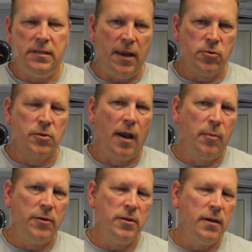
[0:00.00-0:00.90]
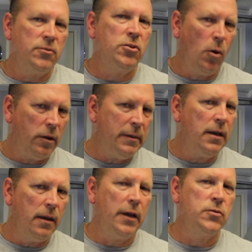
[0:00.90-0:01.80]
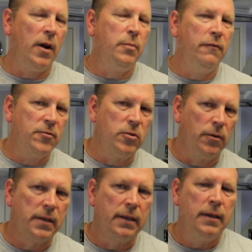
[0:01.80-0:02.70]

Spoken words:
dangerous operation and should only be done by trained professionals.